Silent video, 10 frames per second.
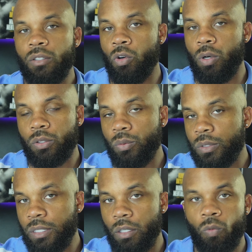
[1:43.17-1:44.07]
Going through
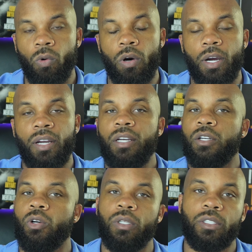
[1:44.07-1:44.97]
tier 1,
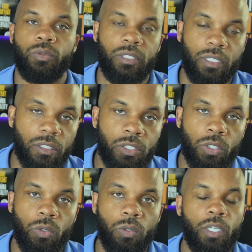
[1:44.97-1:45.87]
going through tier
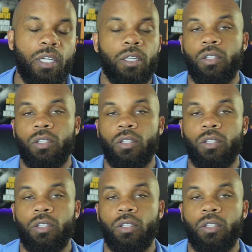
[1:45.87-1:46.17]
2,